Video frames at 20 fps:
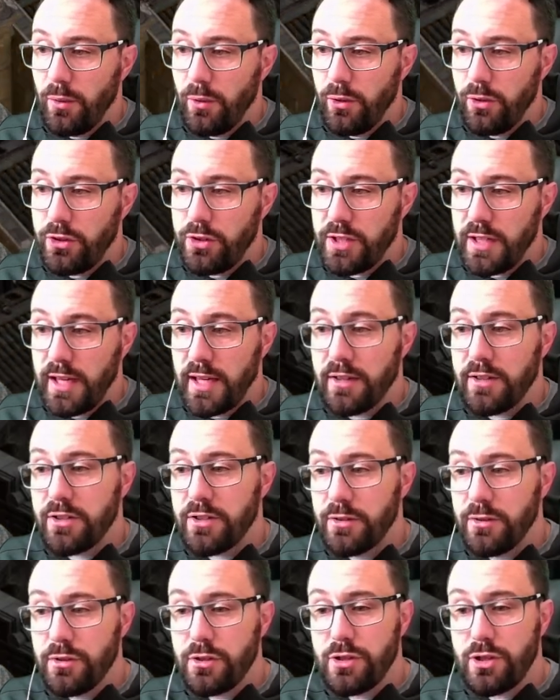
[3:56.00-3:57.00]
to get the
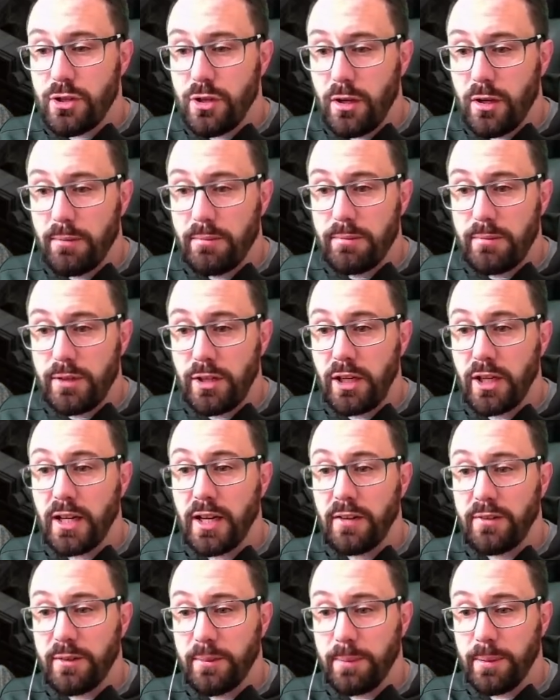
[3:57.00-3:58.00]
Sunder charm, you're going to
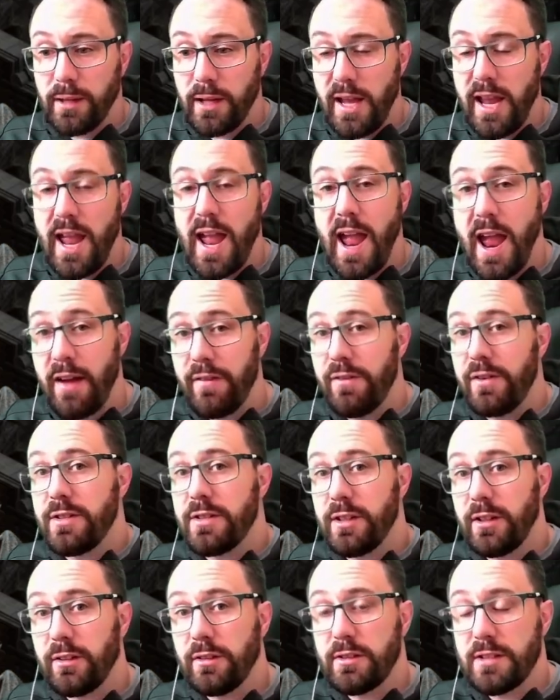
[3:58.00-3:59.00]
have to play every
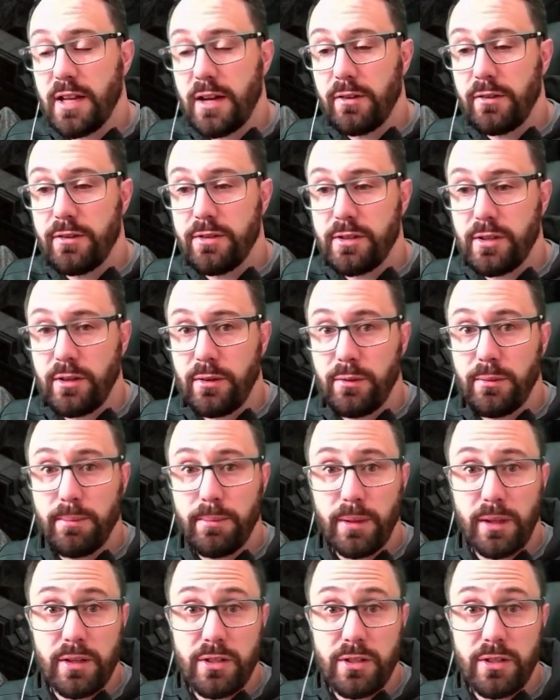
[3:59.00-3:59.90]
single Terror Zone, because